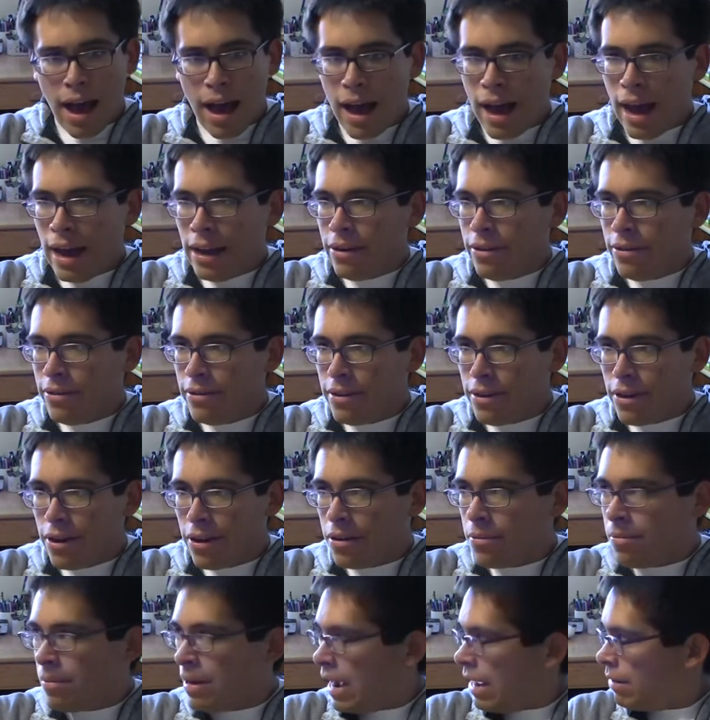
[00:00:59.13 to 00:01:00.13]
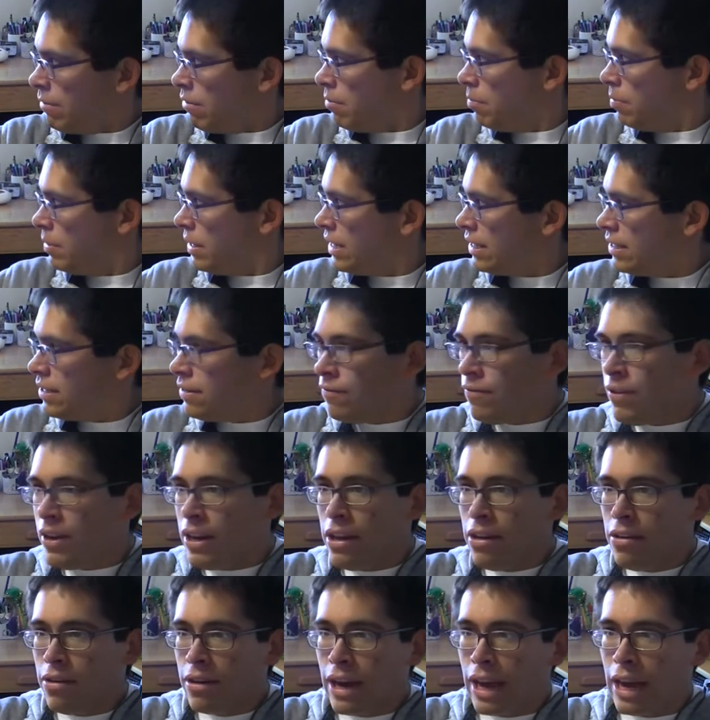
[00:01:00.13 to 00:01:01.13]
I don't know, man. We'll play some
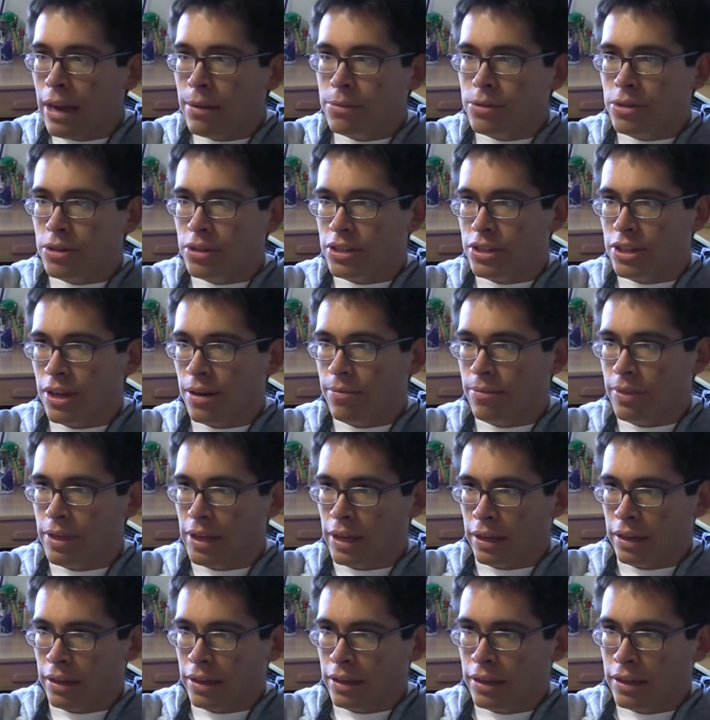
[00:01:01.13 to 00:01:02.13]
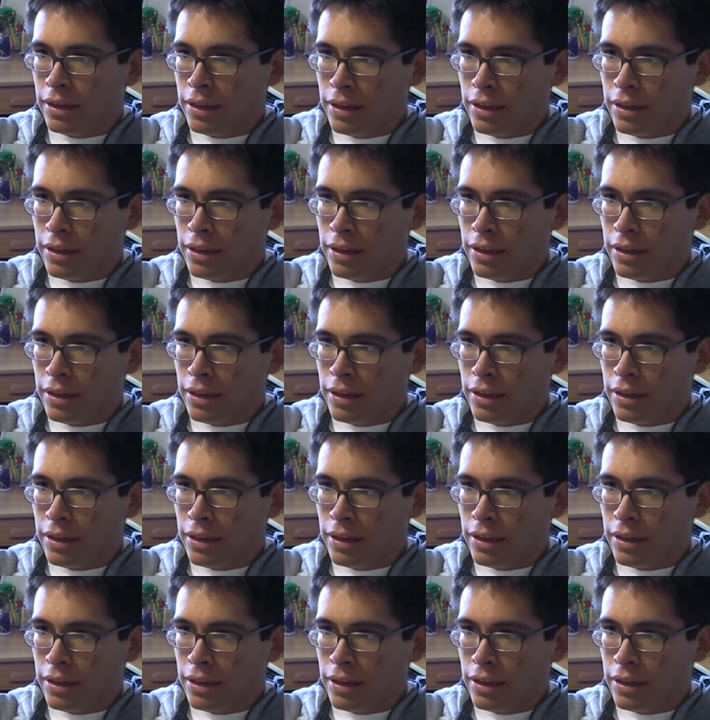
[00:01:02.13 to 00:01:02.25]
video games or something.